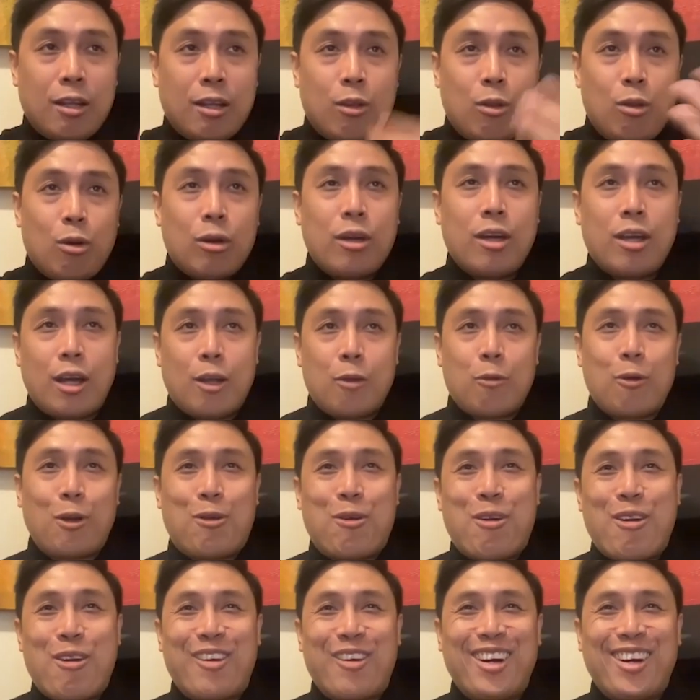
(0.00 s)
looking at
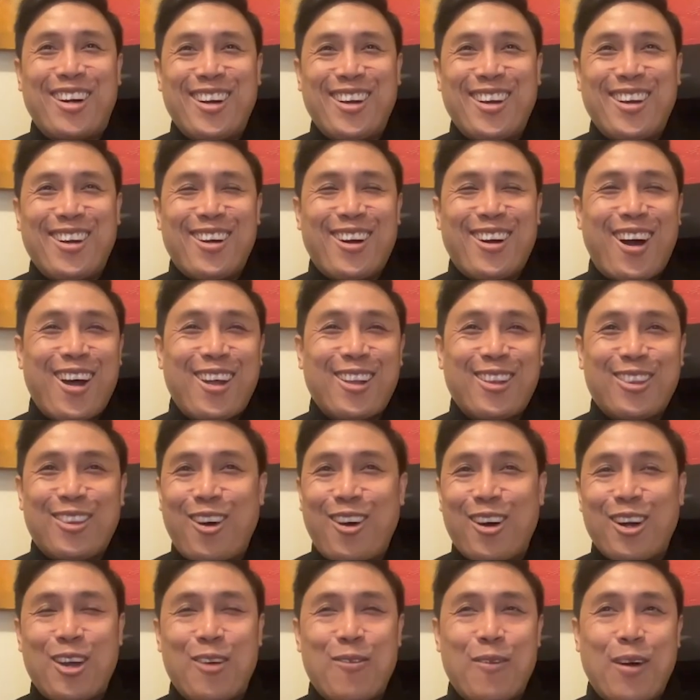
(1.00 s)
what we were
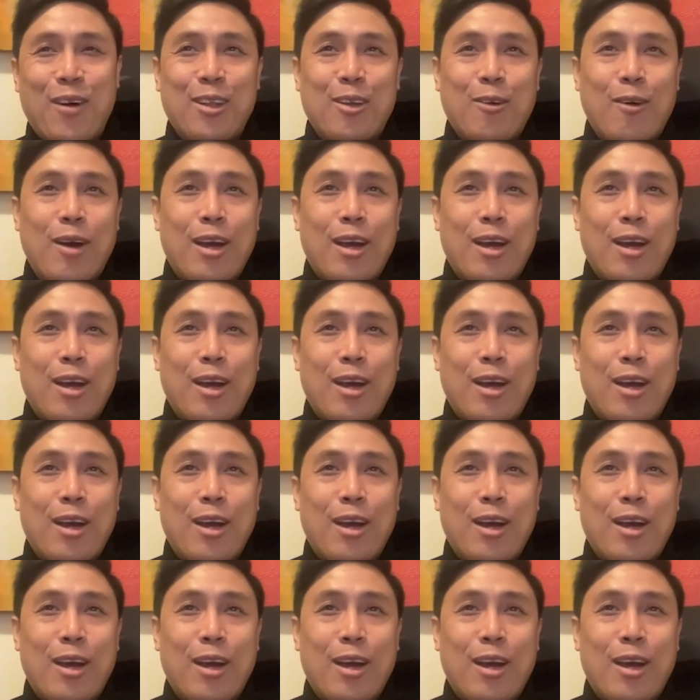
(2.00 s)
talking about